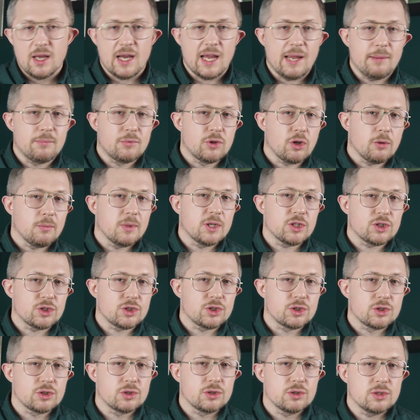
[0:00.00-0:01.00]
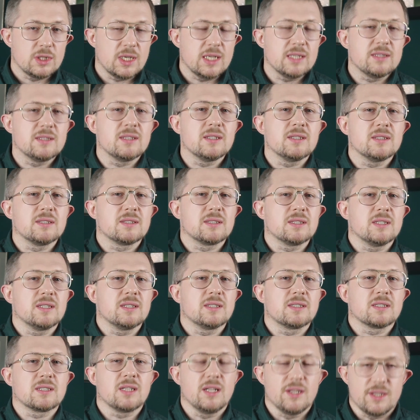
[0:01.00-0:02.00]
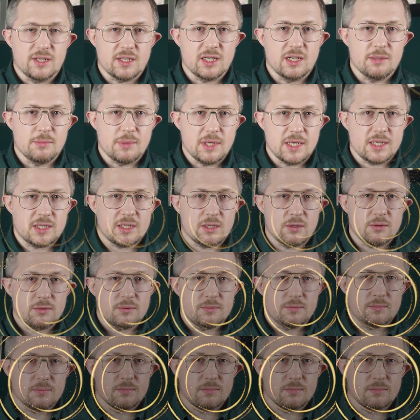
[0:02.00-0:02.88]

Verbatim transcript: I'm Tomasz, and this is Clinical Breakdown.